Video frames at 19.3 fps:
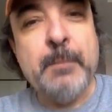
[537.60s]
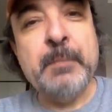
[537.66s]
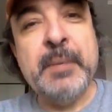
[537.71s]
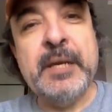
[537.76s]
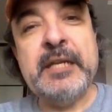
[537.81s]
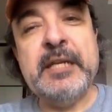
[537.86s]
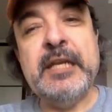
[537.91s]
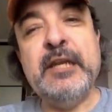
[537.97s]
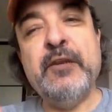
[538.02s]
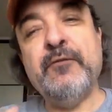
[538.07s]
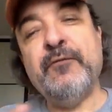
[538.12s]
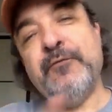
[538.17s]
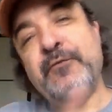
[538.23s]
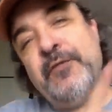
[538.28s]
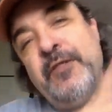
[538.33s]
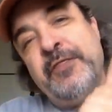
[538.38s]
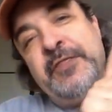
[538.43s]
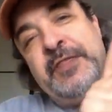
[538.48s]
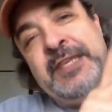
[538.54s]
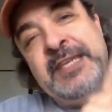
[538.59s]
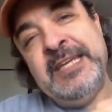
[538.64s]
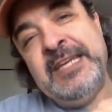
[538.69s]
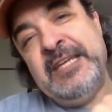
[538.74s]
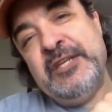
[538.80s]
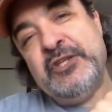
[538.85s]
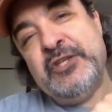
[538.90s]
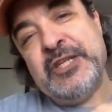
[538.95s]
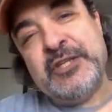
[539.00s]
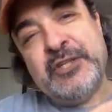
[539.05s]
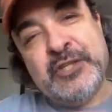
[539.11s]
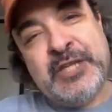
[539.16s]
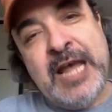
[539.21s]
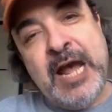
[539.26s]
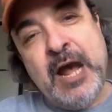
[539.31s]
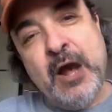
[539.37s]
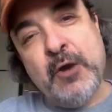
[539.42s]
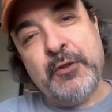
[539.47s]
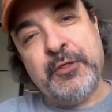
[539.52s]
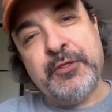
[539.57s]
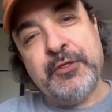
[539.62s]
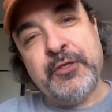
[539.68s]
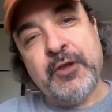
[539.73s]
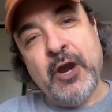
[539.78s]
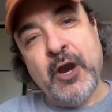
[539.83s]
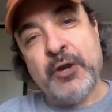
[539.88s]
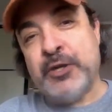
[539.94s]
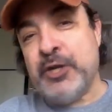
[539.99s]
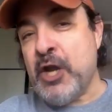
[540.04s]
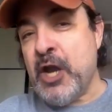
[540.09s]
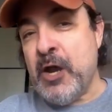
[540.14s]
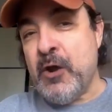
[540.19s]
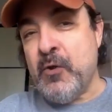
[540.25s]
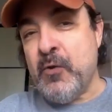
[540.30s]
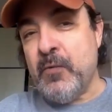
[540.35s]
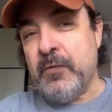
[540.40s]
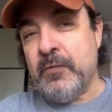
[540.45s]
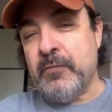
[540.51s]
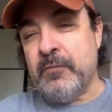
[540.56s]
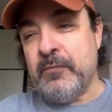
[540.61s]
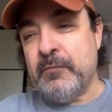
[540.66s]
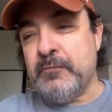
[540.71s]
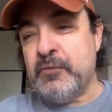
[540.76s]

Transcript: But if the east and south are now